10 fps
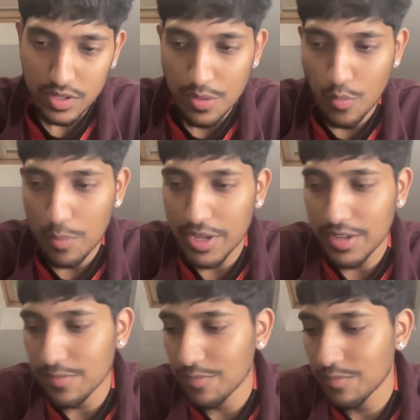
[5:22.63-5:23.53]
when
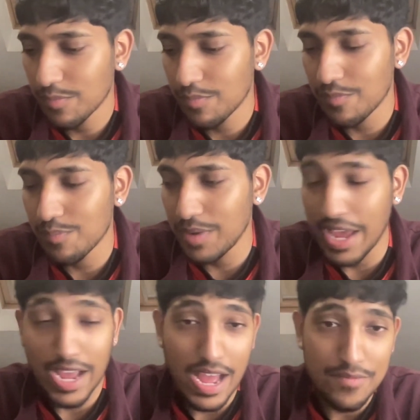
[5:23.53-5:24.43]
we
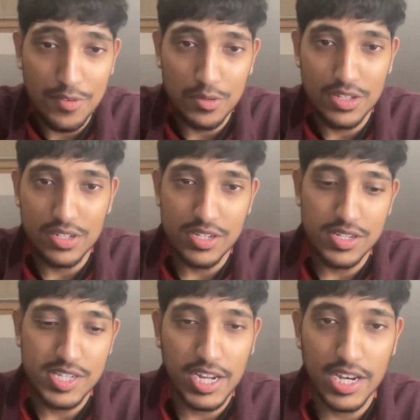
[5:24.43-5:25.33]
play at Anfield in the
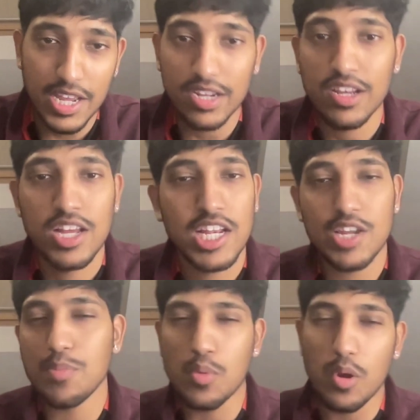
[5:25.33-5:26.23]
second leg,
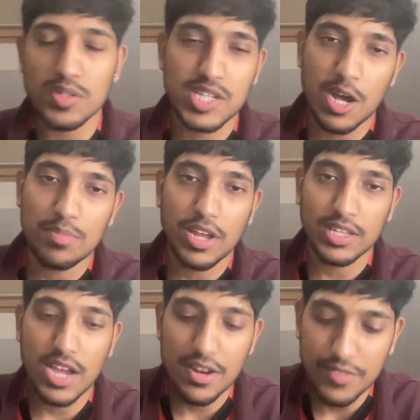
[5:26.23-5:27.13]
Liverpool won't set up like
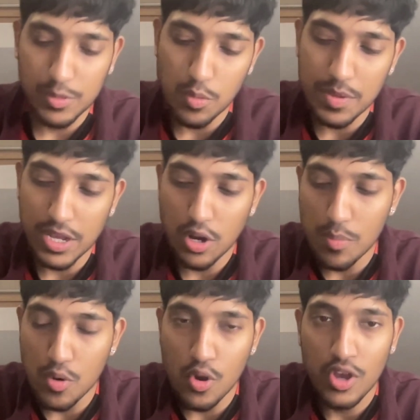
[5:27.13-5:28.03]
that, and I think we'll be a lot
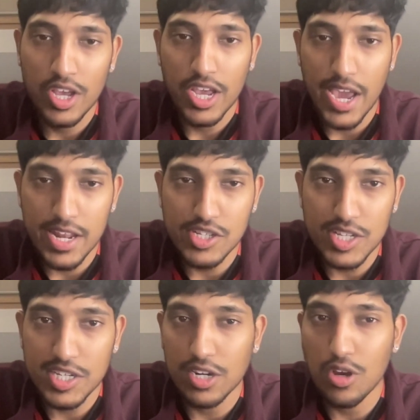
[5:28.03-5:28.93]
more
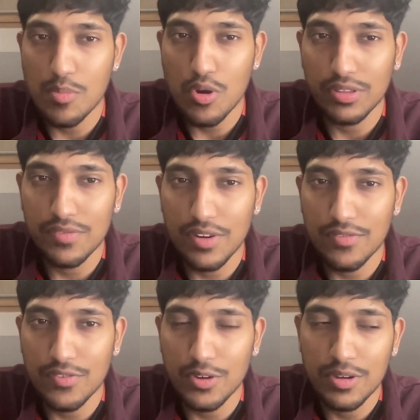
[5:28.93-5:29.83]
energetic, a lot more on the front
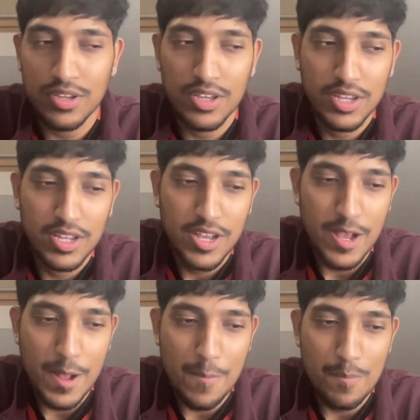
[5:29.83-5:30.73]
foot.
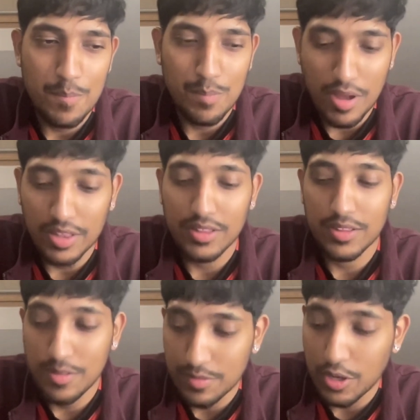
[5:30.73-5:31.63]
But
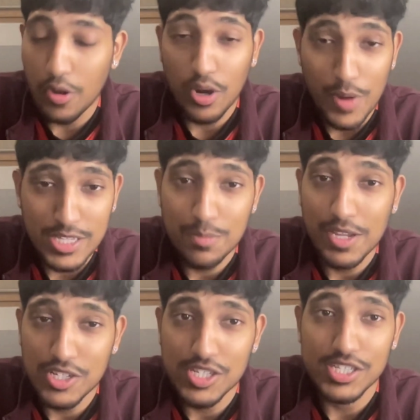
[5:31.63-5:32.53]
going away to
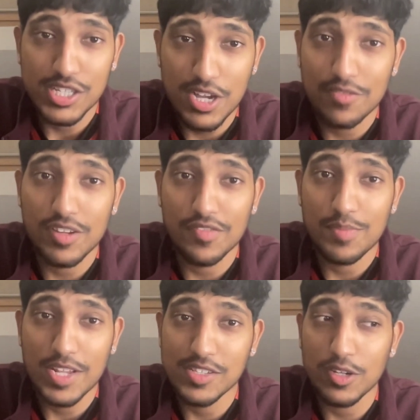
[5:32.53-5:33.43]
PSG is a tough
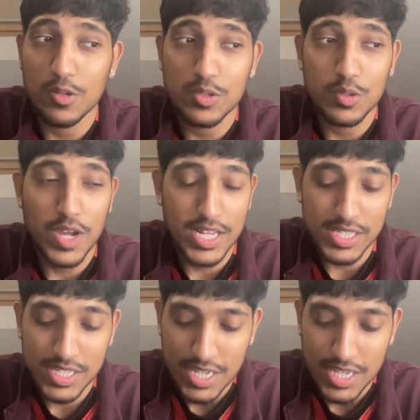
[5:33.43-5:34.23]
place to go to, and